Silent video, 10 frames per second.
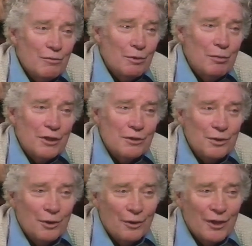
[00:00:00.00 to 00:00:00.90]

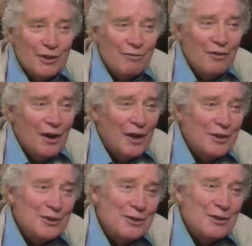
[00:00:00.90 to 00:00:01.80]
repetiteur they could
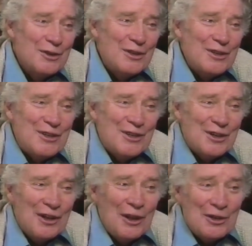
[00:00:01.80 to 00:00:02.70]
find
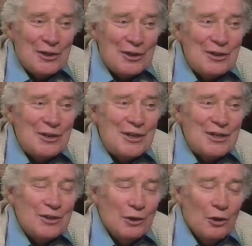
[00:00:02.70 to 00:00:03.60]
in London
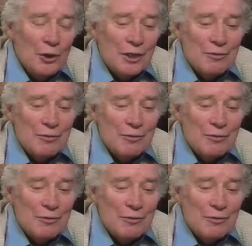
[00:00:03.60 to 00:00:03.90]
to learn it.